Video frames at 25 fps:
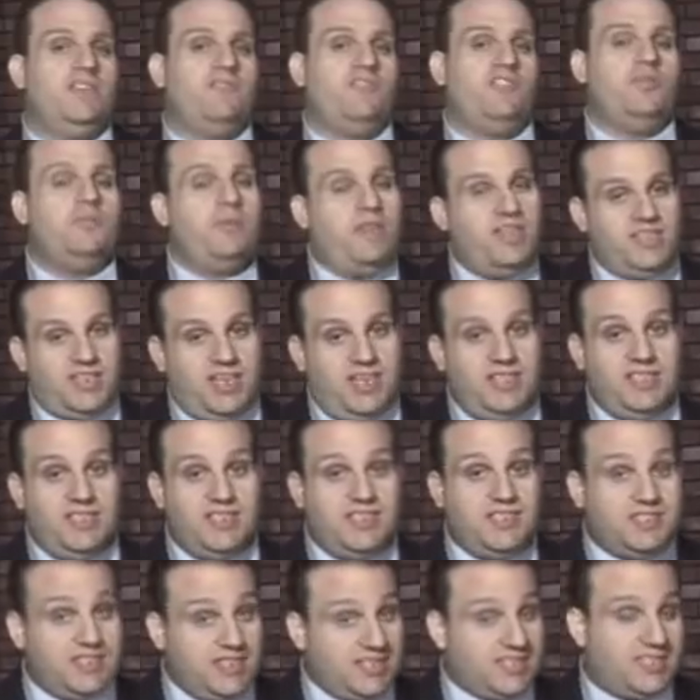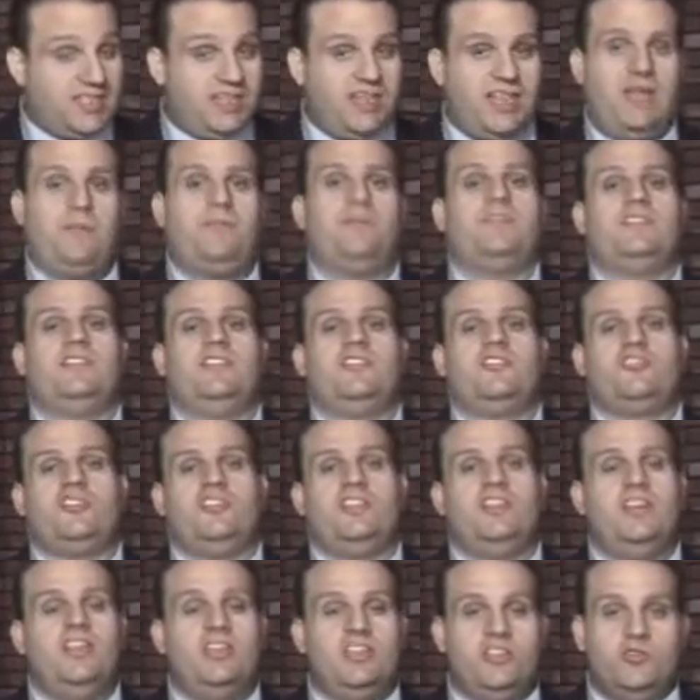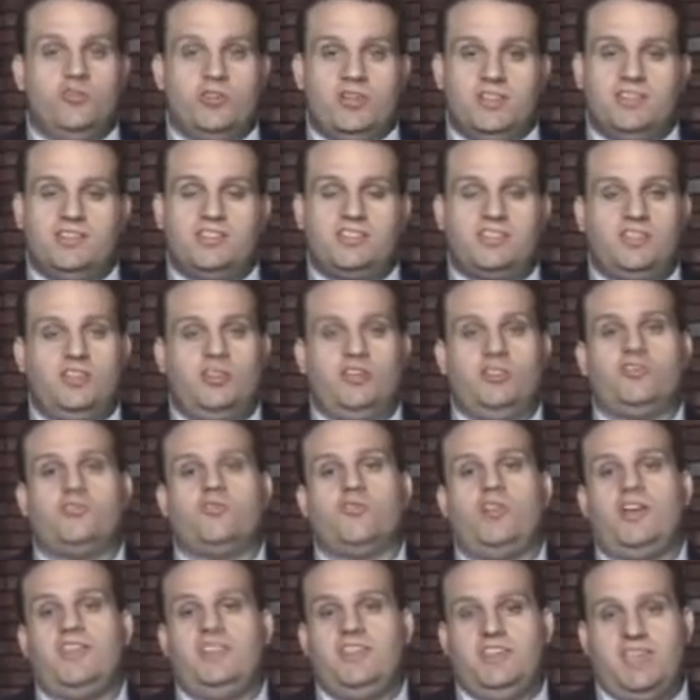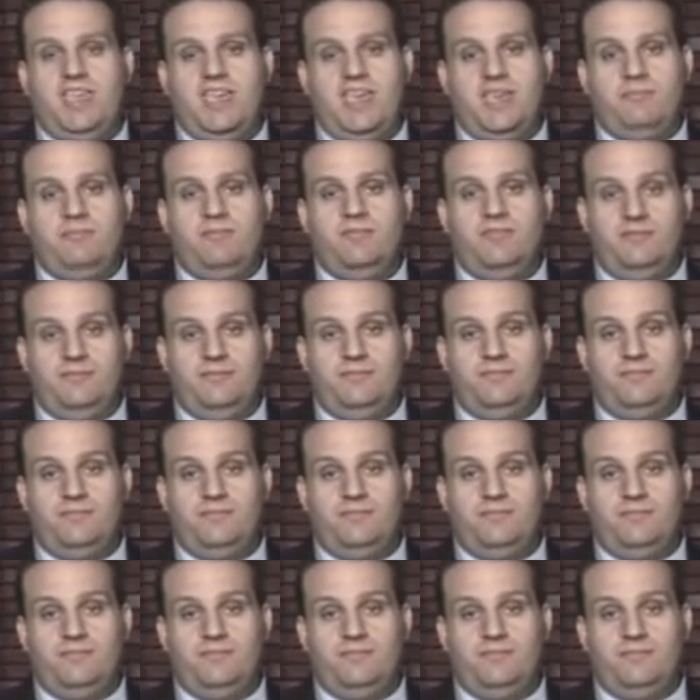if you maintain the distant opposition, you can still draw the game.